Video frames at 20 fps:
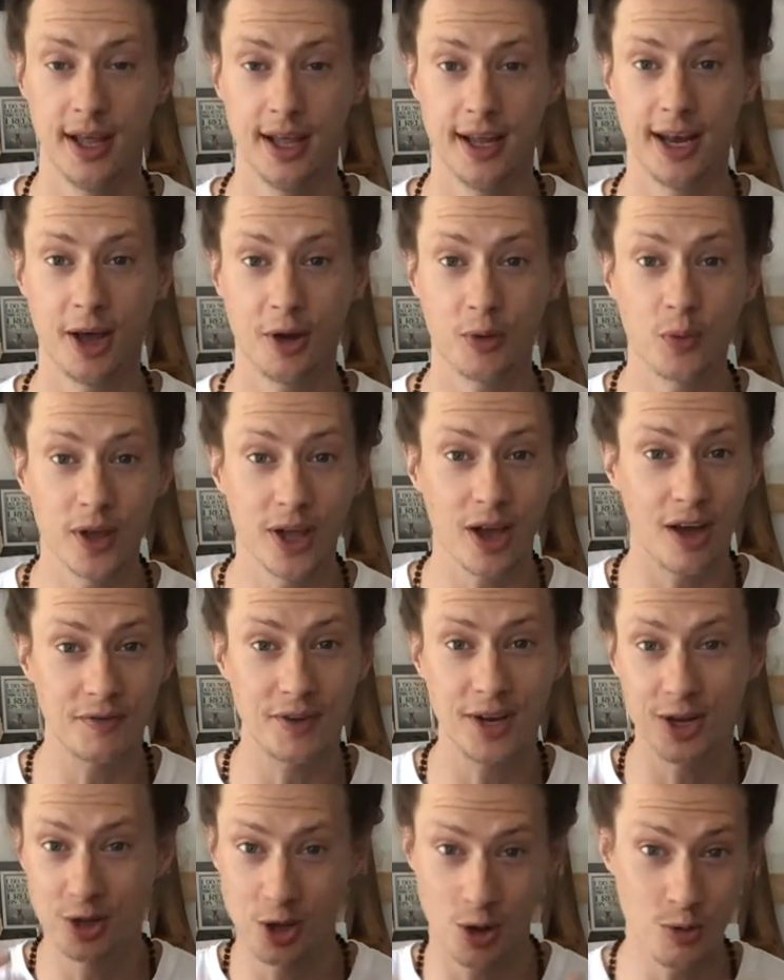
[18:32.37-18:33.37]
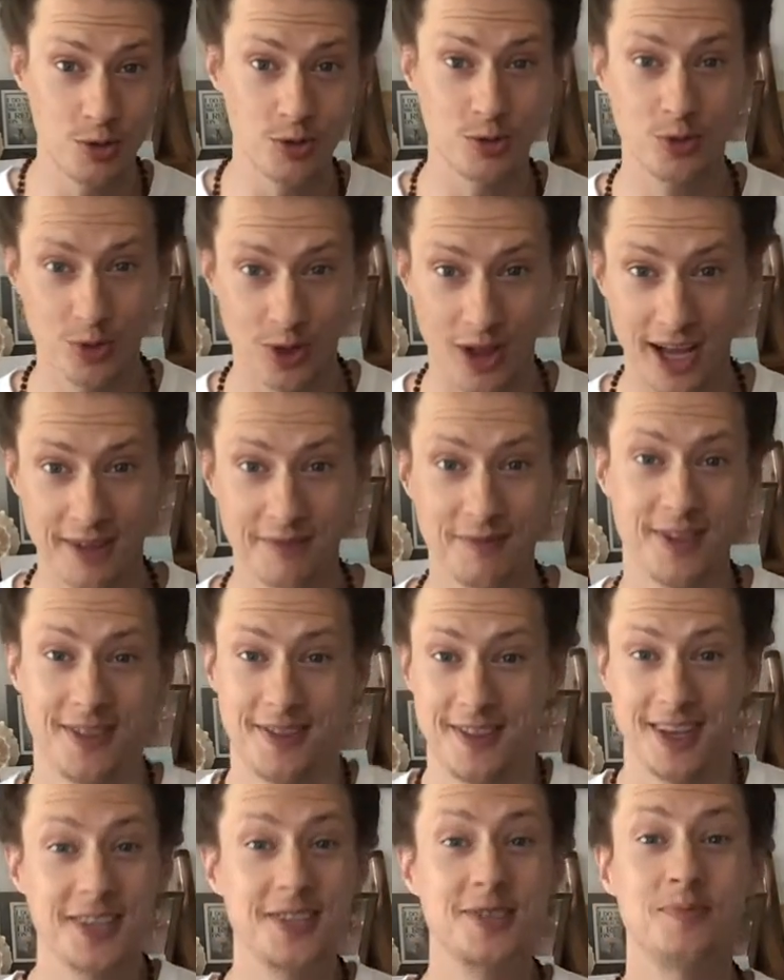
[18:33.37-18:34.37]
Now, we often go through life and
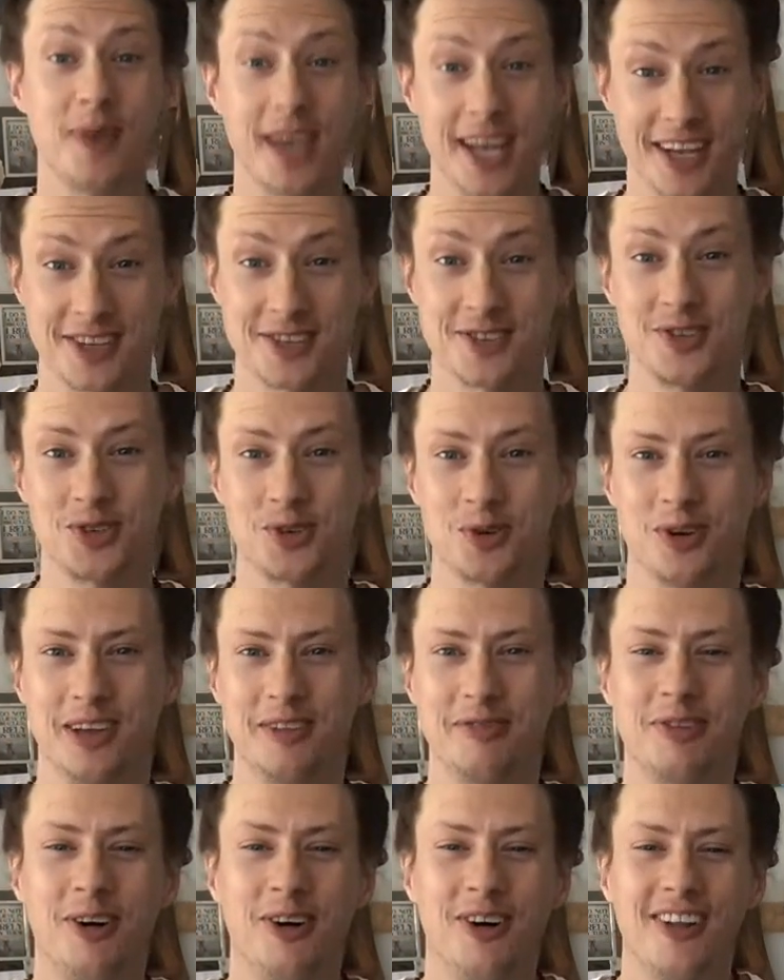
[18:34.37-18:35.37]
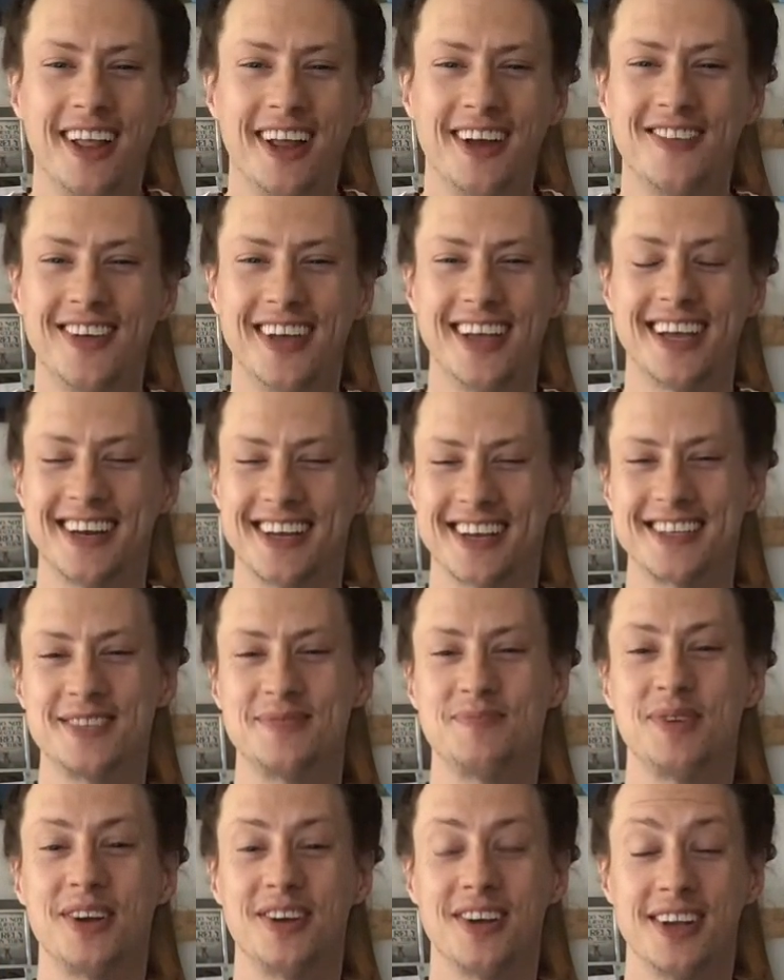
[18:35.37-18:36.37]
things make us joyful and we could
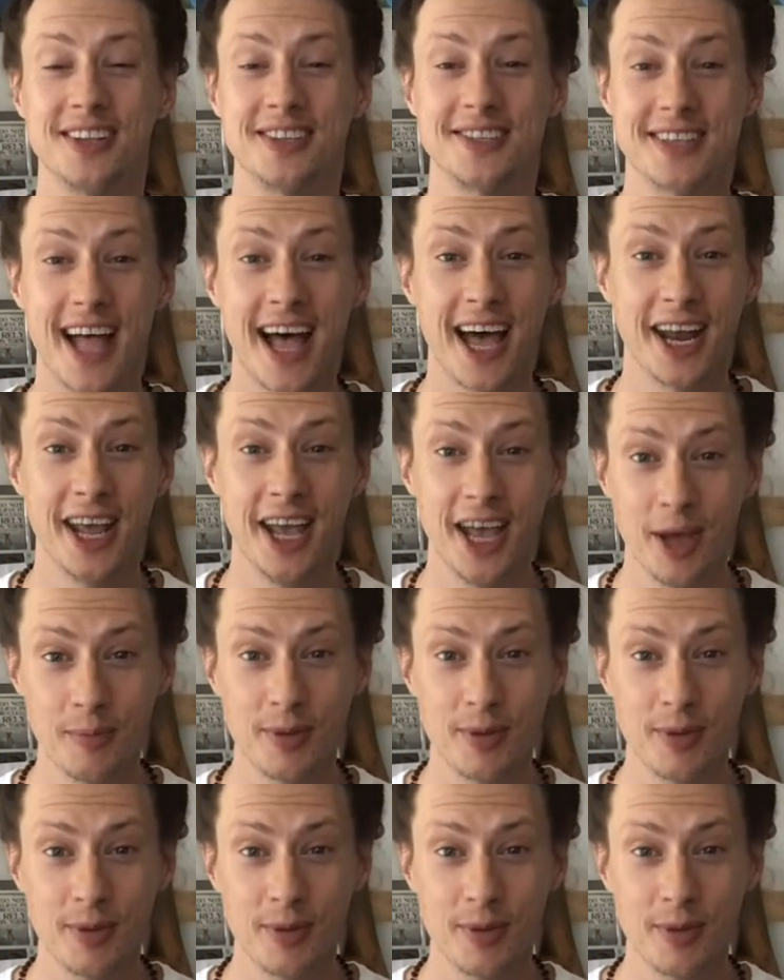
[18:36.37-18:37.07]
experience that.